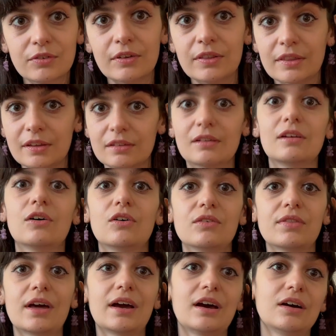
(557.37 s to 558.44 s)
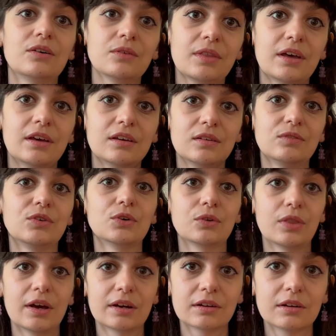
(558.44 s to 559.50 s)
And there's a lot of that out there if you're
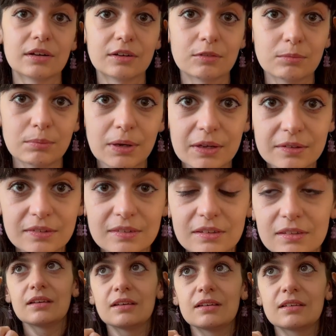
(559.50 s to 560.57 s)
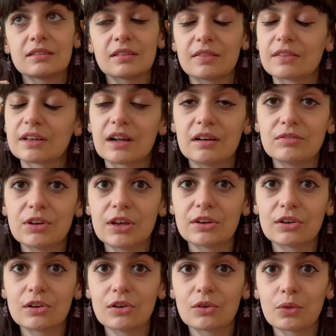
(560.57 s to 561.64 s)
that kind of person. Something I've learned
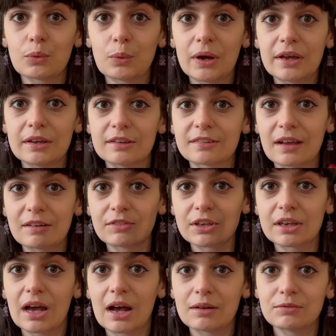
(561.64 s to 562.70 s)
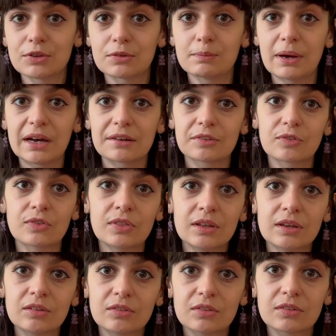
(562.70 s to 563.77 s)
along the way is having canvas bags for
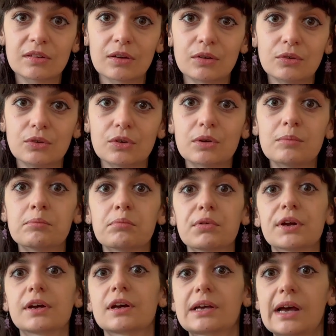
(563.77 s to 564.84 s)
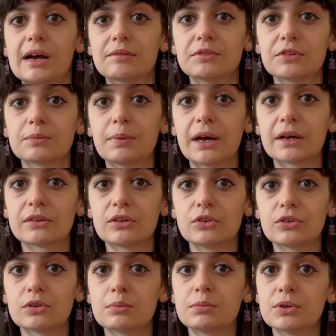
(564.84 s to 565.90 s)
things. So you can bring a canvas bag that you
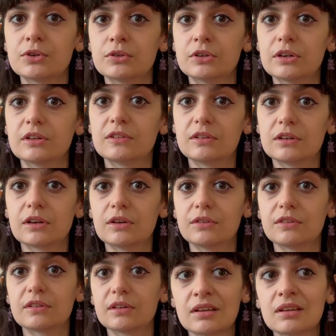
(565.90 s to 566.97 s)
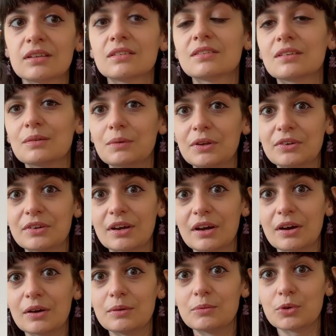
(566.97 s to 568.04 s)
can put your dirty clothes in. So when you get
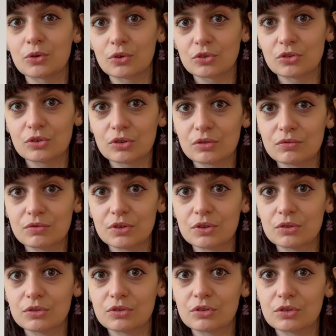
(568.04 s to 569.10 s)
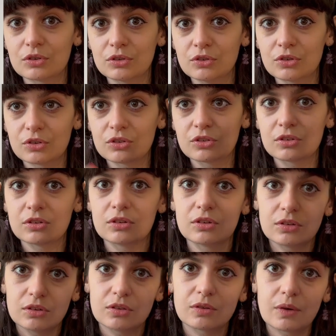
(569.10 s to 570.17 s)
home, you're not too confused. You can just
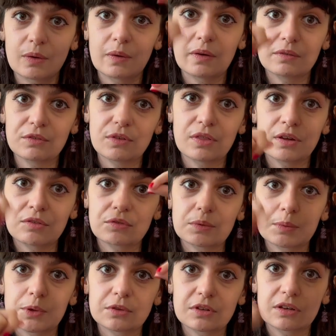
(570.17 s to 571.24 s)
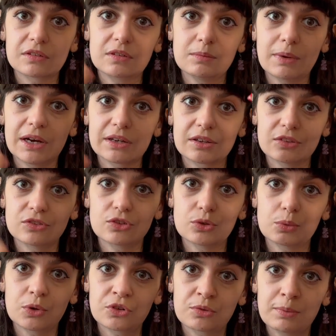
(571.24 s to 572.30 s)
throw everything from your dirty bag into your
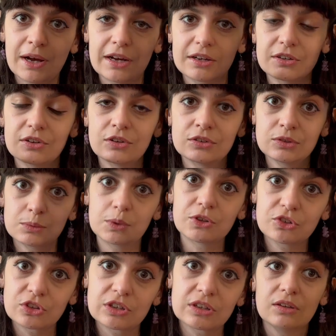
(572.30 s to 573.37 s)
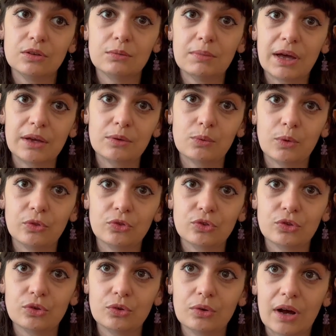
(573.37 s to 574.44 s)
wash bag and know to wash it. You may want
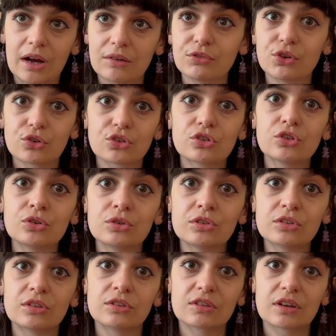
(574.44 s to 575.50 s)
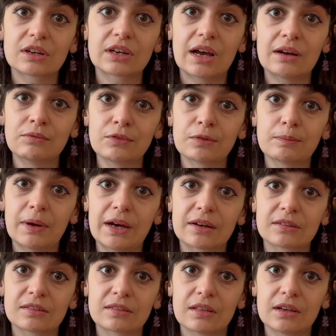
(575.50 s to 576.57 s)
to have your shoes inside canvas
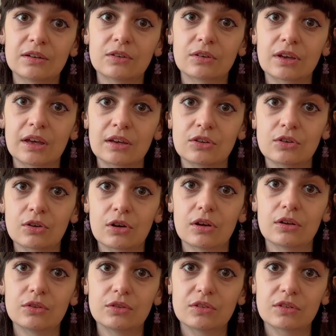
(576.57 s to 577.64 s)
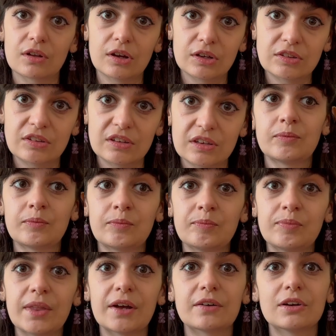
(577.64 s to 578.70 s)
bags so they're not getting your clothes dirty.
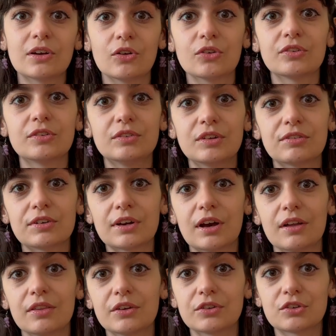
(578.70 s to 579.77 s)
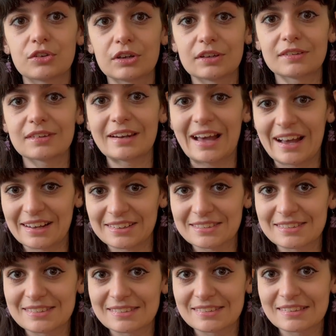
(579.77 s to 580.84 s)
There are lots of different other tricks and
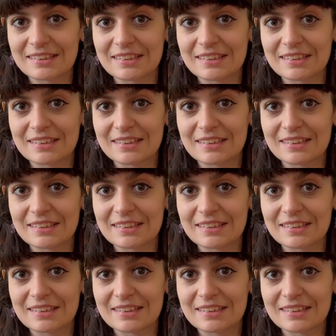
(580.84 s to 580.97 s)
hacks.